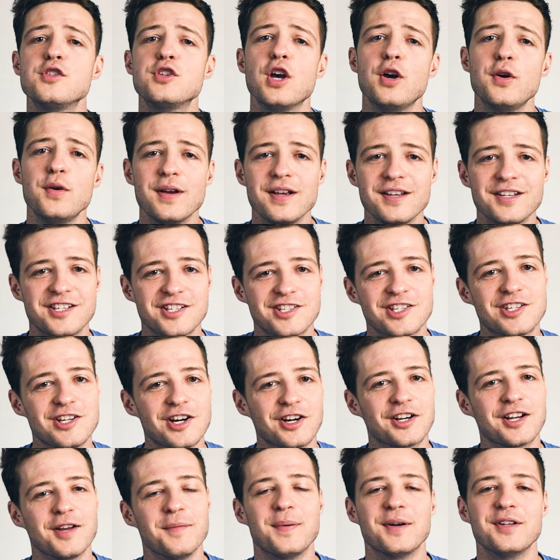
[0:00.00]
So
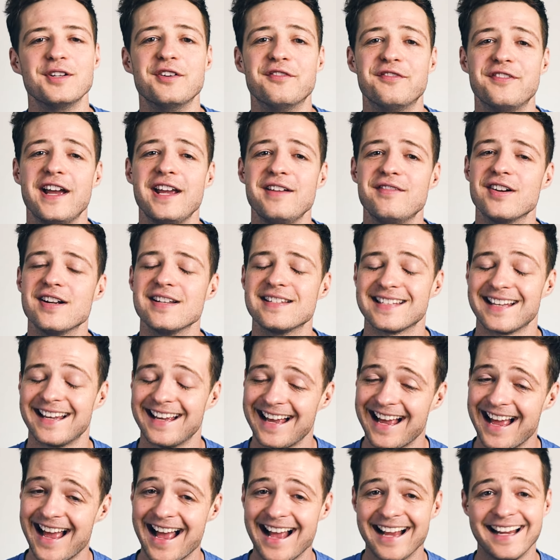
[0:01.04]
stock up on your favorites
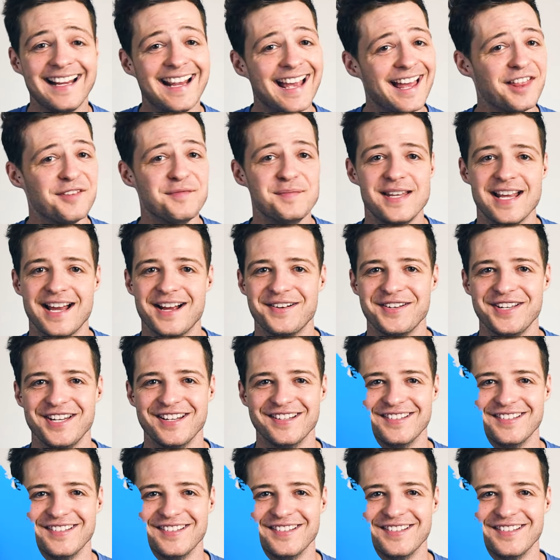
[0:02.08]
and get them down